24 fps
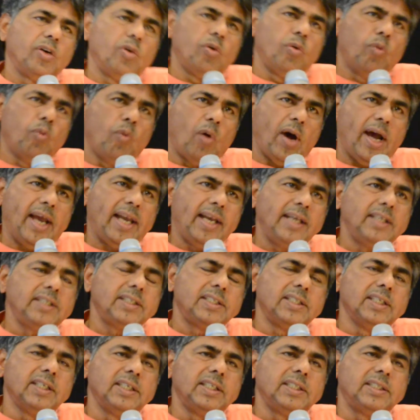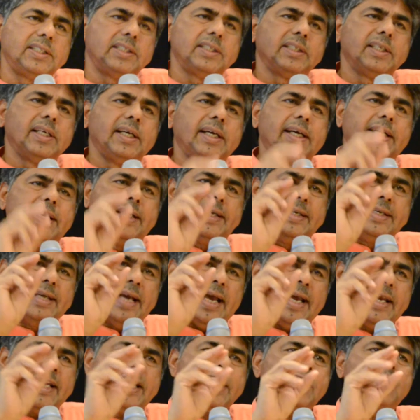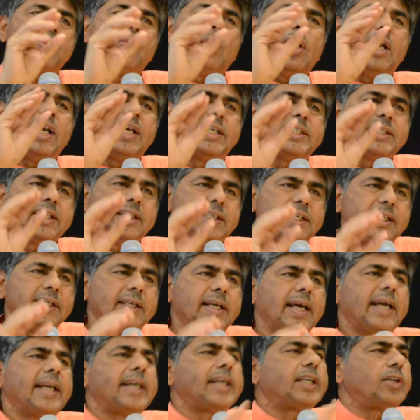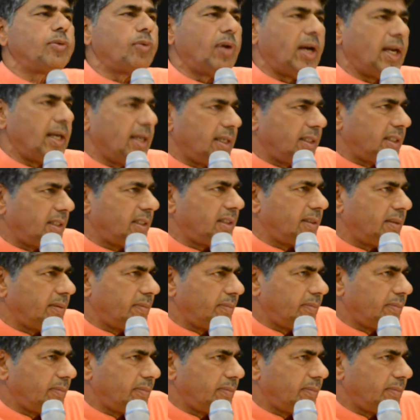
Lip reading: violence, there is direct violence and indirect violence.